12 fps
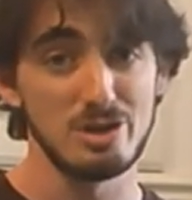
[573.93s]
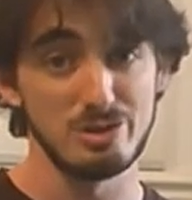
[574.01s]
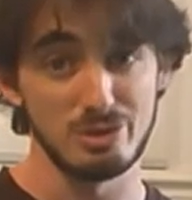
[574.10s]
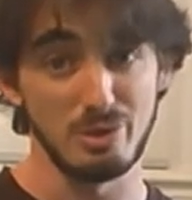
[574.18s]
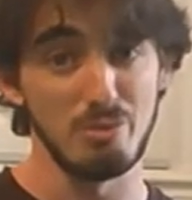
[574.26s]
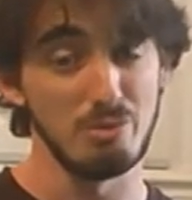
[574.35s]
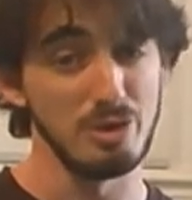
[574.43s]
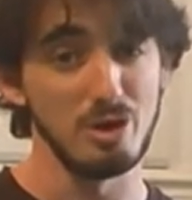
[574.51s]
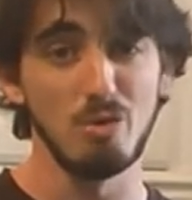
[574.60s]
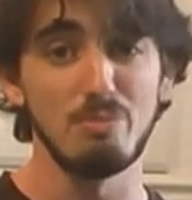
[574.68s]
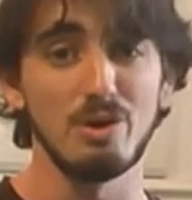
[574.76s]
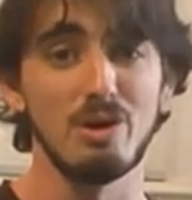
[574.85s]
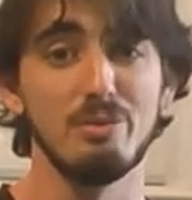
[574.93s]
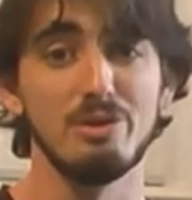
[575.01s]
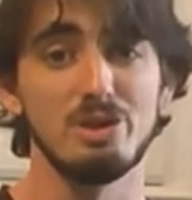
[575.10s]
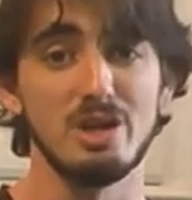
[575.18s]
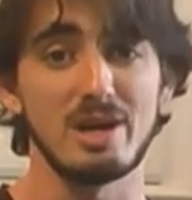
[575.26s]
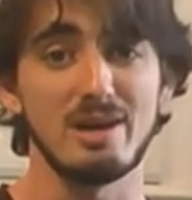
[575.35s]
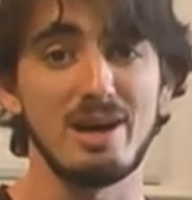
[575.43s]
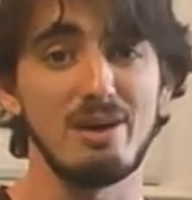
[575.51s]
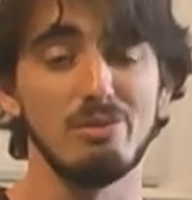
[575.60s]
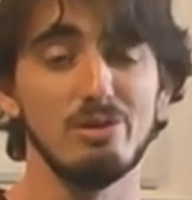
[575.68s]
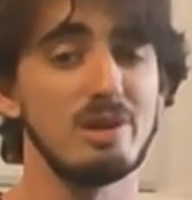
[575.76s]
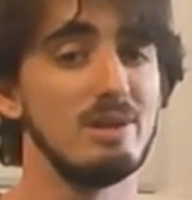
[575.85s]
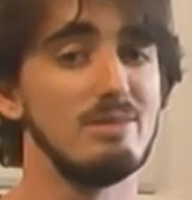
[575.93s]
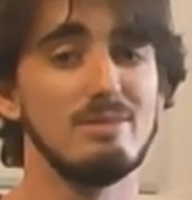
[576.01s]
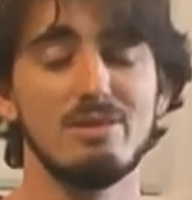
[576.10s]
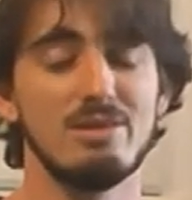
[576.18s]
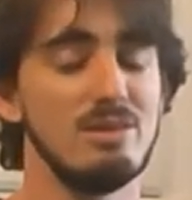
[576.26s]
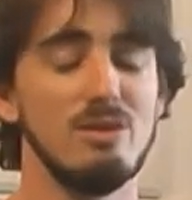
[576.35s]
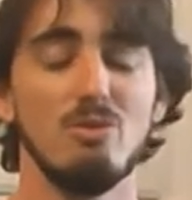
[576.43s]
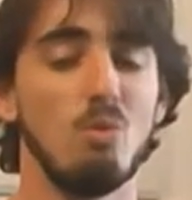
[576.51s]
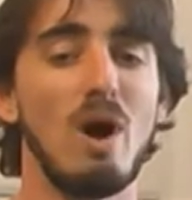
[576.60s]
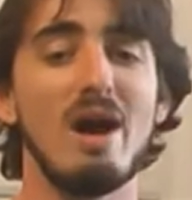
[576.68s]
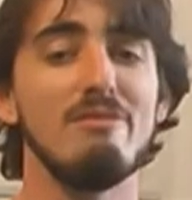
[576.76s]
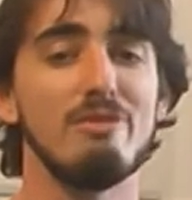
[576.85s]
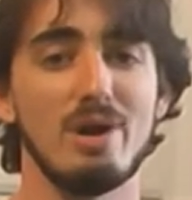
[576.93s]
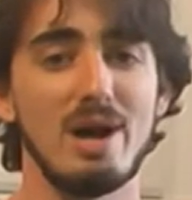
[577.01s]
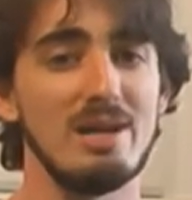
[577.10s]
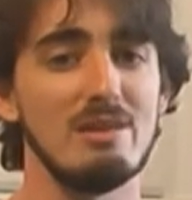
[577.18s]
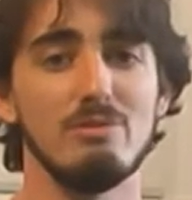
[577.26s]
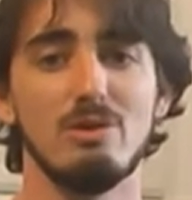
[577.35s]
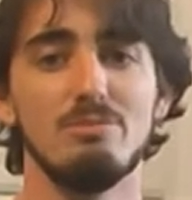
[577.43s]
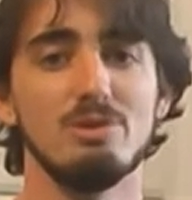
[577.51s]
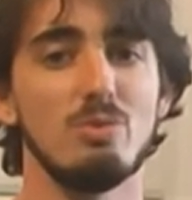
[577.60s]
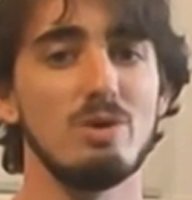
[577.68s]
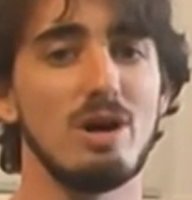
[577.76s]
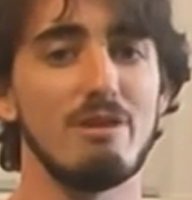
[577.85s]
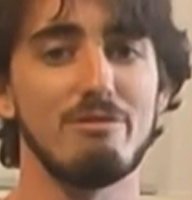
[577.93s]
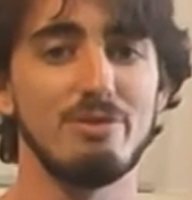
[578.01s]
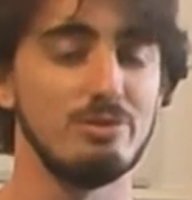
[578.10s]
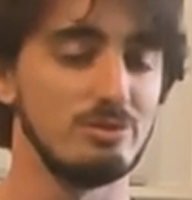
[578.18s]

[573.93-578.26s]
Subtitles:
So I really hope you're able to check it out. Look at the wide variety of herbs that we offer.